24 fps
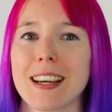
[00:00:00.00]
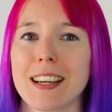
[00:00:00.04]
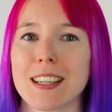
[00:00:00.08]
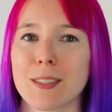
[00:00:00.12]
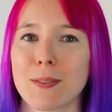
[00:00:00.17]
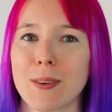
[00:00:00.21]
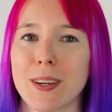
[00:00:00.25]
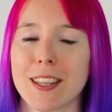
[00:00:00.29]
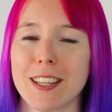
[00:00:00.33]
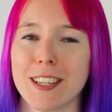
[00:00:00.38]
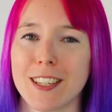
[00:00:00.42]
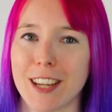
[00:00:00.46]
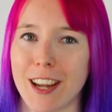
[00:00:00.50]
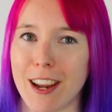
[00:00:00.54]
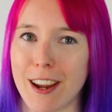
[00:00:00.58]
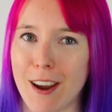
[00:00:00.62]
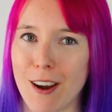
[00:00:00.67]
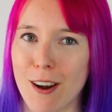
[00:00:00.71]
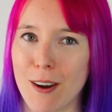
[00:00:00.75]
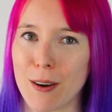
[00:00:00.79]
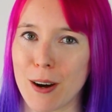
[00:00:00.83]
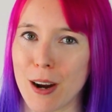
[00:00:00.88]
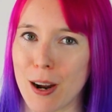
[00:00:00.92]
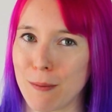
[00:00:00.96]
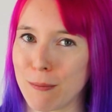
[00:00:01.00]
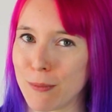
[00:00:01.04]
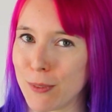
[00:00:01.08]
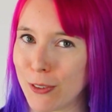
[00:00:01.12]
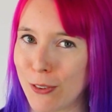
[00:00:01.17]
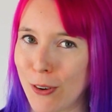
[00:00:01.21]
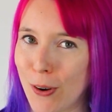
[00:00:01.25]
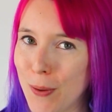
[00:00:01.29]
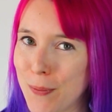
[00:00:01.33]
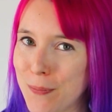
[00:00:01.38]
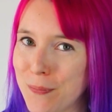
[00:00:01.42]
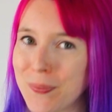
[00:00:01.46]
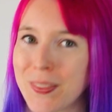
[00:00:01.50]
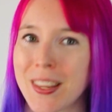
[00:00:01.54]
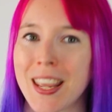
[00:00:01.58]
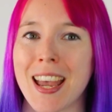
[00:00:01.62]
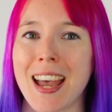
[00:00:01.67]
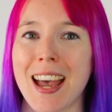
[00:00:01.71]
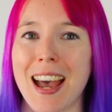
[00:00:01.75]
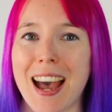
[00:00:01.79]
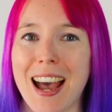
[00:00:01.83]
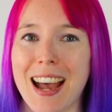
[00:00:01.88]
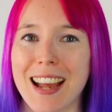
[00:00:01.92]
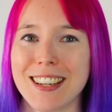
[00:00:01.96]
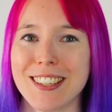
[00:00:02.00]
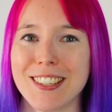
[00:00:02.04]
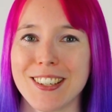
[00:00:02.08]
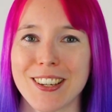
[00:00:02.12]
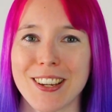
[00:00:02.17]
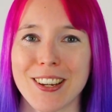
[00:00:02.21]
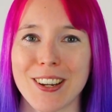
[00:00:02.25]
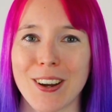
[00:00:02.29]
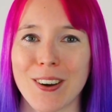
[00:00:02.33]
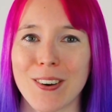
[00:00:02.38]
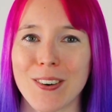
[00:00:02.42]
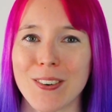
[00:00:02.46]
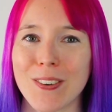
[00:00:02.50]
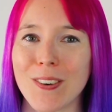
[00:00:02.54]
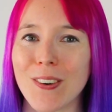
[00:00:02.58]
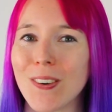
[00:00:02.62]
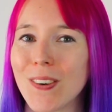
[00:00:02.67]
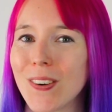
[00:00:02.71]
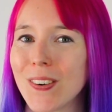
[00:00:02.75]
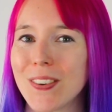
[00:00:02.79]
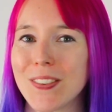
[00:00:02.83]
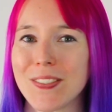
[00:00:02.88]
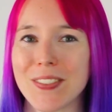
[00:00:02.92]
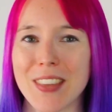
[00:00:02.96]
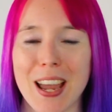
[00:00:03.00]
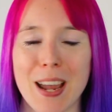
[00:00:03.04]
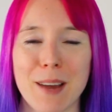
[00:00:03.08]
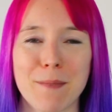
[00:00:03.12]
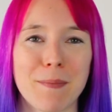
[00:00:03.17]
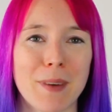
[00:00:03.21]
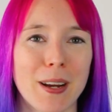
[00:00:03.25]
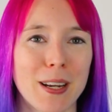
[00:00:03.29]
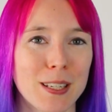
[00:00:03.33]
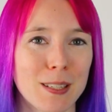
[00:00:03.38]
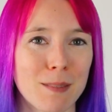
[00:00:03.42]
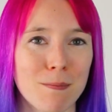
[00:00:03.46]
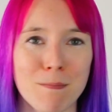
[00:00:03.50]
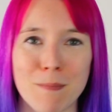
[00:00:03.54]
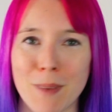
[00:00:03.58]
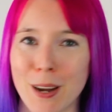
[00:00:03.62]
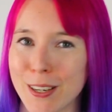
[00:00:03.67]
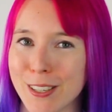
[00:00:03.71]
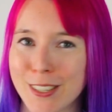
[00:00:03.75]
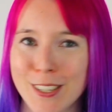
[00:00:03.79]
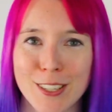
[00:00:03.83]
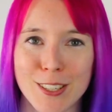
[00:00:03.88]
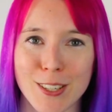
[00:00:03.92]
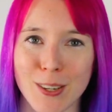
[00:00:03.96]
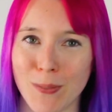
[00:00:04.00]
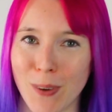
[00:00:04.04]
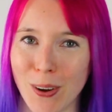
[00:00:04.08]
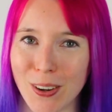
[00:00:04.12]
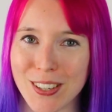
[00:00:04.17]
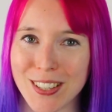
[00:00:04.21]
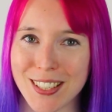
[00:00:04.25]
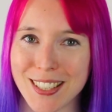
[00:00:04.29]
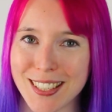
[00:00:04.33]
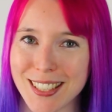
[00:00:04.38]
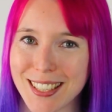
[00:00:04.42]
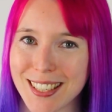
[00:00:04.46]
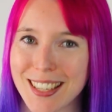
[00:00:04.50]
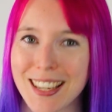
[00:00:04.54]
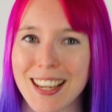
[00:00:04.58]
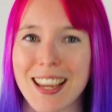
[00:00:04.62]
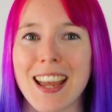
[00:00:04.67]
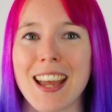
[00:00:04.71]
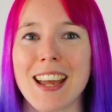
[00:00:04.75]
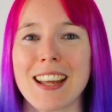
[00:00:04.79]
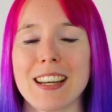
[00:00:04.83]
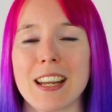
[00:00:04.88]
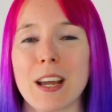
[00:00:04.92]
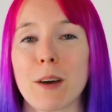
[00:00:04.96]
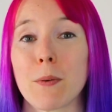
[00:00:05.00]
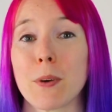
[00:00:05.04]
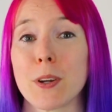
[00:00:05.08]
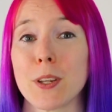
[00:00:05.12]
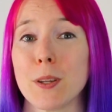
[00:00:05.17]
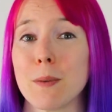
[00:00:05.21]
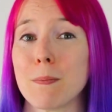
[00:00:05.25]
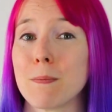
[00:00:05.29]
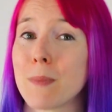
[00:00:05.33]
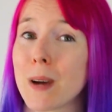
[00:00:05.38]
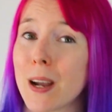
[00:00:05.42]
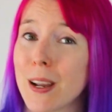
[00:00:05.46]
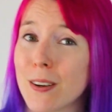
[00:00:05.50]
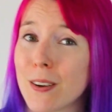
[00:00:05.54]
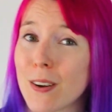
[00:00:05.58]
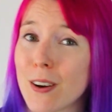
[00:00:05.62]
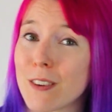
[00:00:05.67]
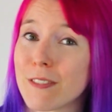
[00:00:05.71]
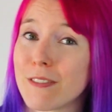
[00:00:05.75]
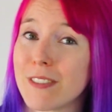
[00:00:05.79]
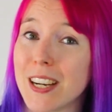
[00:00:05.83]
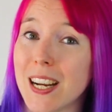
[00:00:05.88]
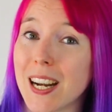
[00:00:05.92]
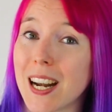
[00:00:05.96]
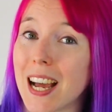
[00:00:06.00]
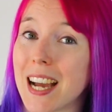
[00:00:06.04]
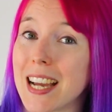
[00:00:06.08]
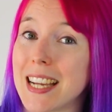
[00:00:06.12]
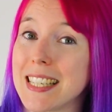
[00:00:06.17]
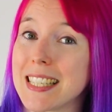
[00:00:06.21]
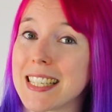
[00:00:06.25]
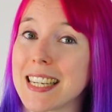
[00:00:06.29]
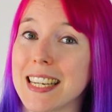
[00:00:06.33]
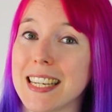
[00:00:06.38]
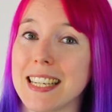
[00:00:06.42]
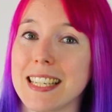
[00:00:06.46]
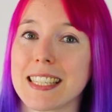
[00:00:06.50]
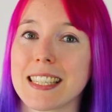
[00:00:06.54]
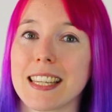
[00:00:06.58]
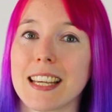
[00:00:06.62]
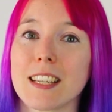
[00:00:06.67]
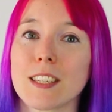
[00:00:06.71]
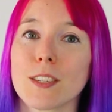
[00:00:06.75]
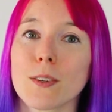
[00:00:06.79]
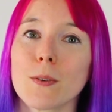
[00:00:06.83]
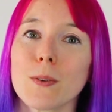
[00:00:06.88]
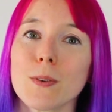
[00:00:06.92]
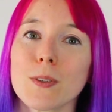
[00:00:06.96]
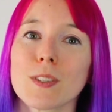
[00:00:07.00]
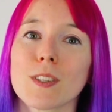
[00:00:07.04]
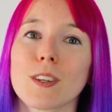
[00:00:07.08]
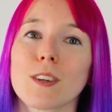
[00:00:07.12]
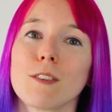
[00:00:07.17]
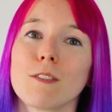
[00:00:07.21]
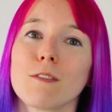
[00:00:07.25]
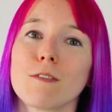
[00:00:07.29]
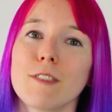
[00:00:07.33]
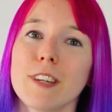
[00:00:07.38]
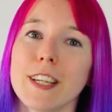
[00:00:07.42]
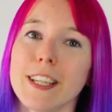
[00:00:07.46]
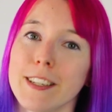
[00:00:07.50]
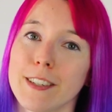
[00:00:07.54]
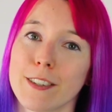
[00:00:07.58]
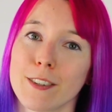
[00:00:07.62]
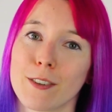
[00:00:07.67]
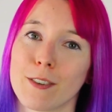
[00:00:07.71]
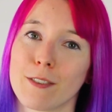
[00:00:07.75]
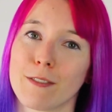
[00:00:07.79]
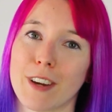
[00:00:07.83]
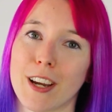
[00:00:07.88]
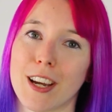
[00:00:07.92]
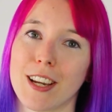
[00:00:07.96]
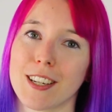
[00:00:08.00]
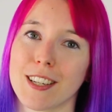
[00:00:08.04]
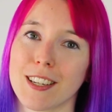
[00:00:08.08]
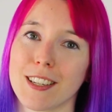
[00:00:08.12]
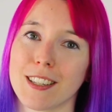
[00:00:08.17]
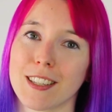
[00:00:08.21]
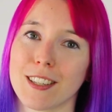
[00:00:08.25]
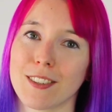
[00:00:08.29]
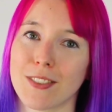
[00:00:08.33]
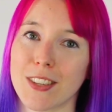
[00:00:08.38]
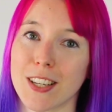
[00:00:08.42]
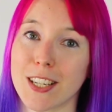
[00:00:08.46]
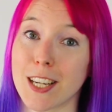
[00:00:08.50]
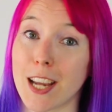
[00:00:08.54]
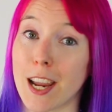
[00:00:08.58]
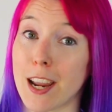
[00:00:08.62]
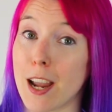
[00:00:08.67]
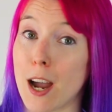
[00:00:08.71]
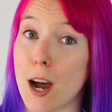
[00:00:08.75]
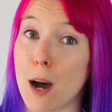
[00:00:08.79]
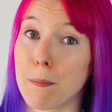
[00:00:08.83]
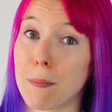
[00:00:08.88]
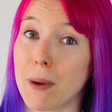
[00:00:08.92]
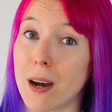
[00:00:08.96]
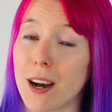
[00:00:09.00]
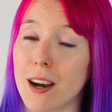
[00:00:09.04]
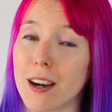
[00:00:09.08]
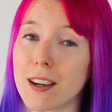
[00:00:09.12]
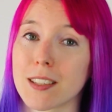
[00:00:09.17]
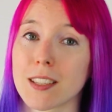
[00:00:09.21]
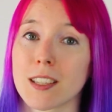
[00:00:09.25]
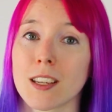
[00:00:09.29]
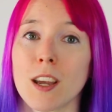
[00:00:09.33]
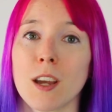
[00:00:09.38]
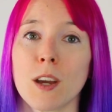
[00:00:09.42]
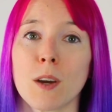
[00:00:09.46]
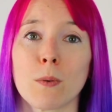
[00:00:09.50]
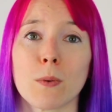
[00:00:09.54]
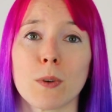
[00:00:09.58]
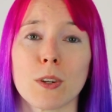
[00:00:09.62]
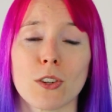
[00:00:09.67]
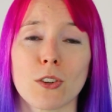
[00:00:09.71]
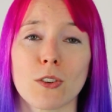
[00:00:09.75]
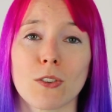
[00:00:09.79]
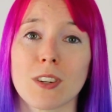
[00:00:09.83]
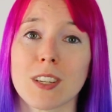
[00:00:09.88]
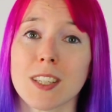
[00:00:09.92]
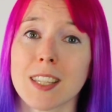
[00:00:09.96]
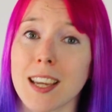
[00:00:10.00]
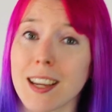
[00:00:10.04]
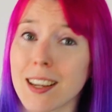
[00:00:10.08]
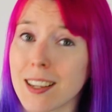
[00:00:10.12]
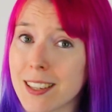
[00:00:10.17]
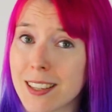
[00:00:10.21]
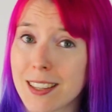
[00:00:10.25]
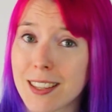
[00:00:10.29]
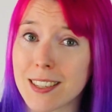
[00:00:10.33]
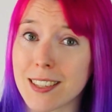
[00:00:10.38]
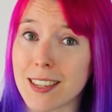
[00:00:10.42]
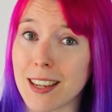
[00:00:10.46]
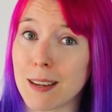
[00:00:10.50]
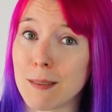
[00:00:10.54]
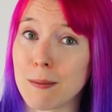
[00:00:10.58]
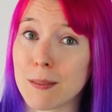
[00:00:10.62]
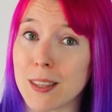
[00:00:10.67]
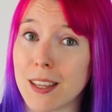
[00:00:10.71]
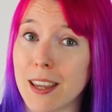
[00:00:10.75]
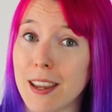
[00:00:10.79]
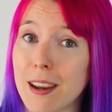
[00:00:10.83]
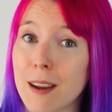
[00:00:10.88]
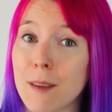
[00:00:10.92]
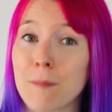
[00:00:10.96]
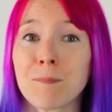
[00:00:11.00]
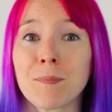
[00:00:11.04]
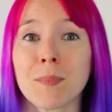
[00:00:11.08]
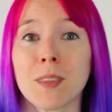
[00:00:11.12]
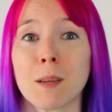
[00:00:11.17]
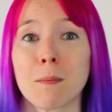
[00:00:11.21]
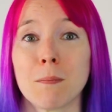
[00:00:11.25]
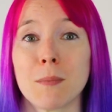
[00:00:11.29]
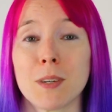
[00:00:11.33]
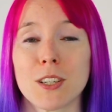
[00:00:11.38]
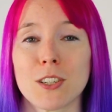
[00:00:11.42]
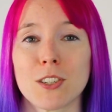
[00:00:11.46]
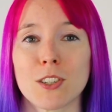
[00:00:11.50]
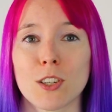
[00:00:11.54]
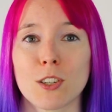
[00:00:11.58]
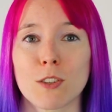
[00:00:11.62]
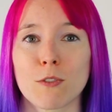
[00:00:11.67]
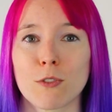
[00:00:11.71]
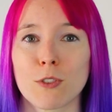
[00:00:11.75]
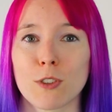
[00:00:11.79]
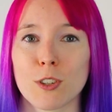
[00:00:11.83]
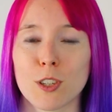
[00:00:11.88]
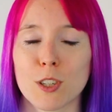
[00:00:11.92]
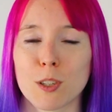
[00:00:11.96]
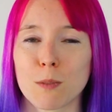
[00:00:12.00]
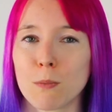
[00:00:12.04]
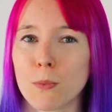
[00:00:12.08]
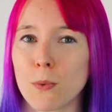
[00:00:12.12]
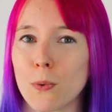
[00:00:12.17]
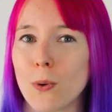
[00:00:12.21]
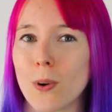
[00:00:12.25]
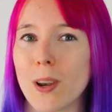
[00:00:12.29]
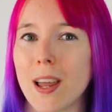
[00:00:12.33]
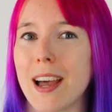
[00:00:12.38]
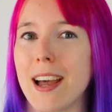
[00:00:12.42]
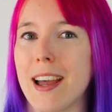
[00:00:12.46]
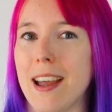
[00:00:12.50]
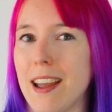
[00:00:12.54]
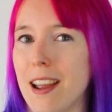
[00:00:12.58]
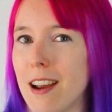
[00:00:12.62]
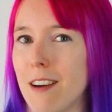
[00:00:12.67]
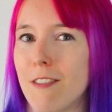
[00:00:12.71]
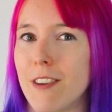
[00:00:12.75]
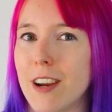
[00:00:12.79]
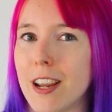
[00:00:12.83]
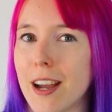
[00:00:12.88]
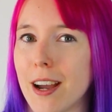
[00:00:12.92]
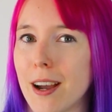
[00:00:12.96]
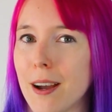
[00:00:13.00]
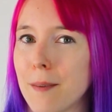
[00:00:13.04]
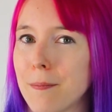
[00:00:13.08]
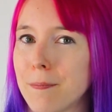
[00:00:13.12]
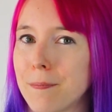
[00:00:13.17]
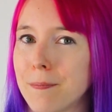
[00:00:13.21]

That's where the JR comes from. And you can go on all of them as much as you want. Now, what you might not have realised is there's also regional versions of the JR Pass, which are exactly the same thing, but just for a smaller area.